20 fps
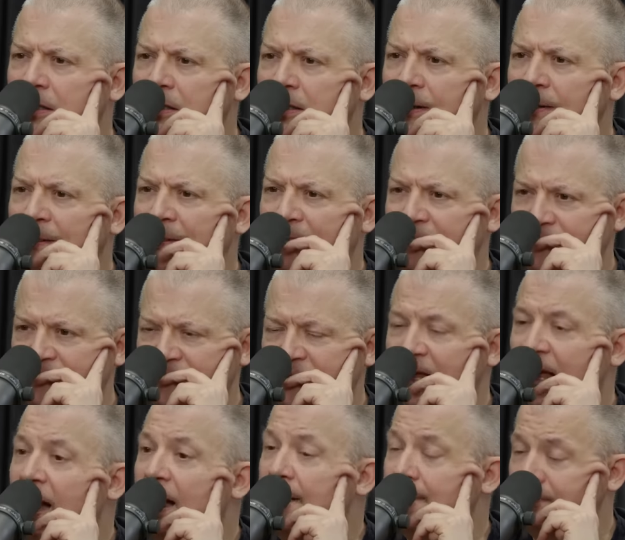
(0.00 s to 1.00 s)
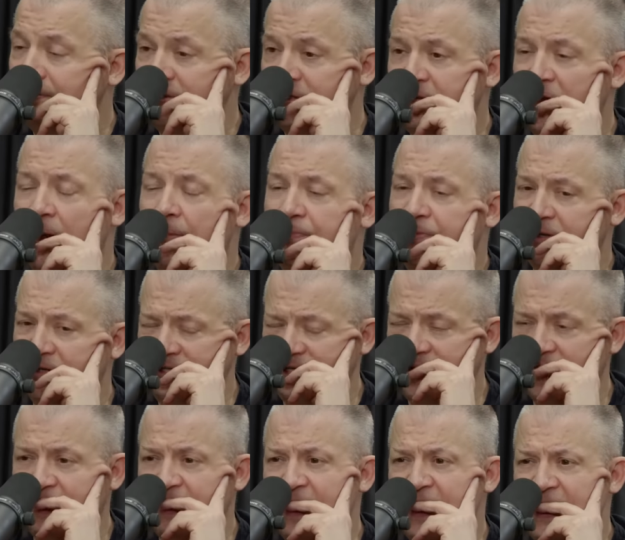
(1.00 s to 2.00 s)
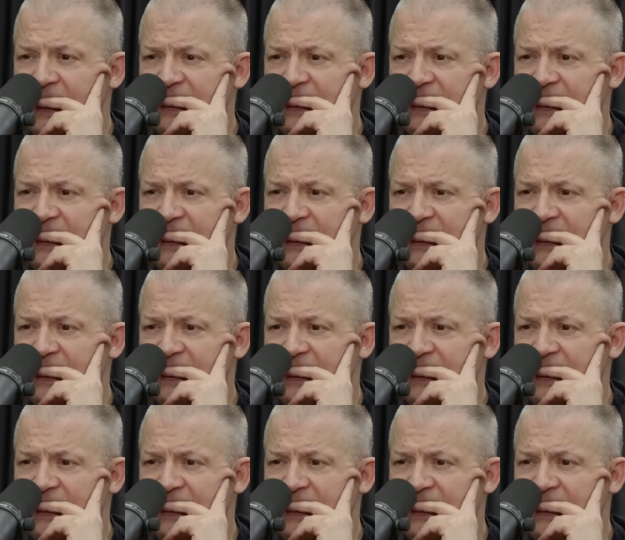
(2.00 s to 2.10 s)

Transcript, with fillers: Stomp. Yeah, stomp. The and then some